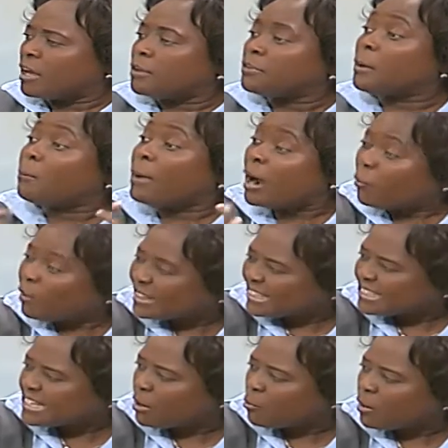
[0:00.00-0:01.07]
the power
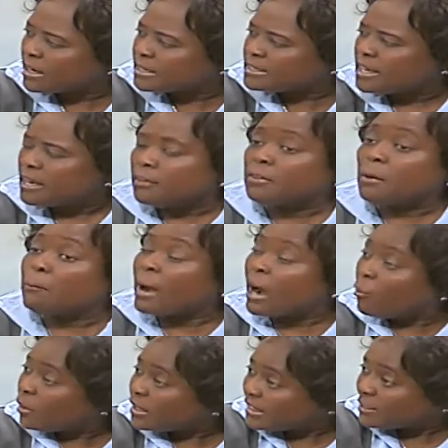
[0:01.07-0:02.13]
that I want, the
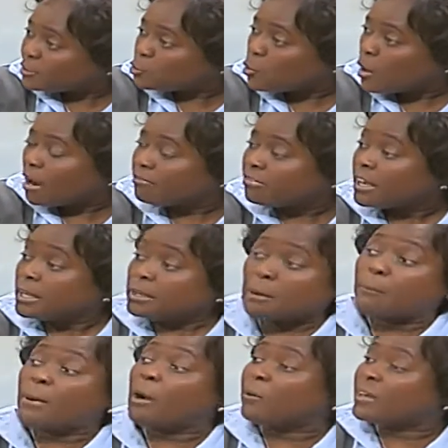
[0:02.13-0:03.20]
power that you have, the
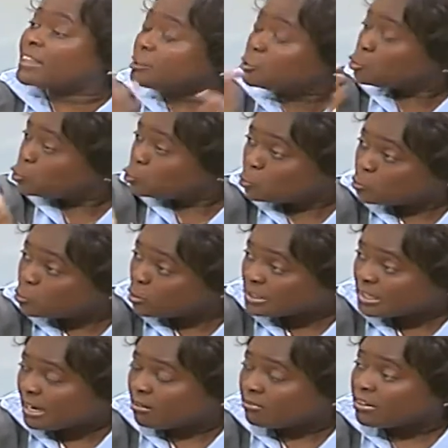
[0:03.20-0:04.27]
power that you should not
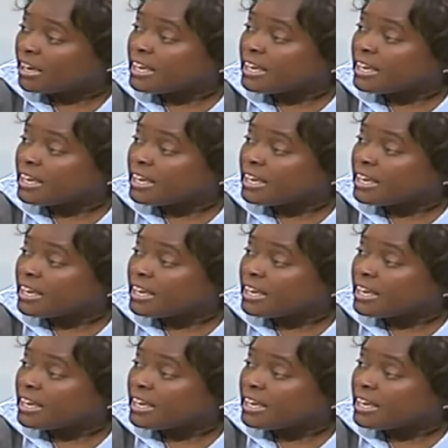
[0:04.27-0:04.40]
have.